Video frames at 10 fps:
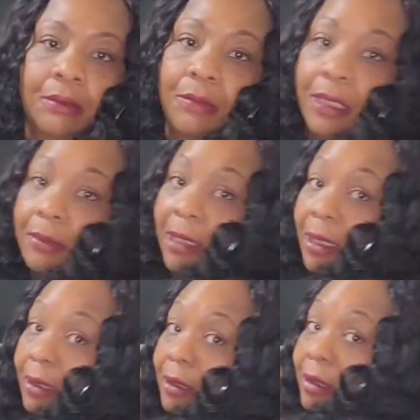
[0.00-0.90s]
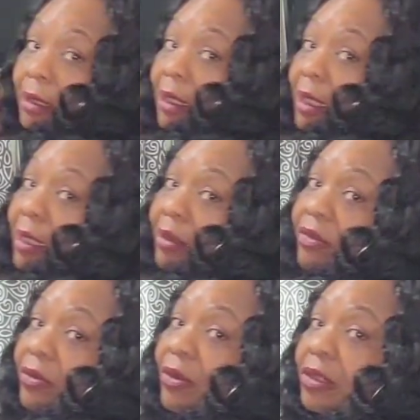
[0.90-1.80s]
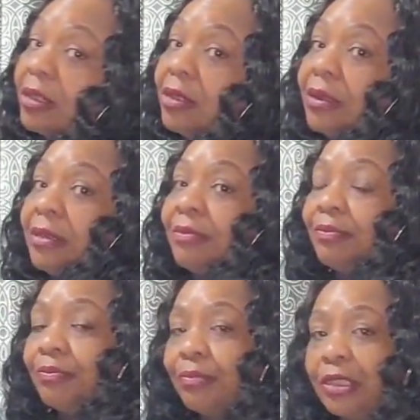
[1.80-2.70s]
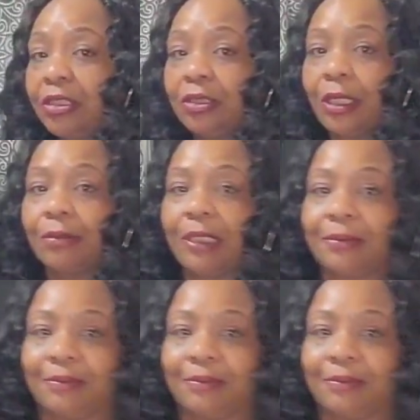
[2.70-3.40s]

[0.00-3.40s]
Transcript: baby, however you want to do it. But you know me.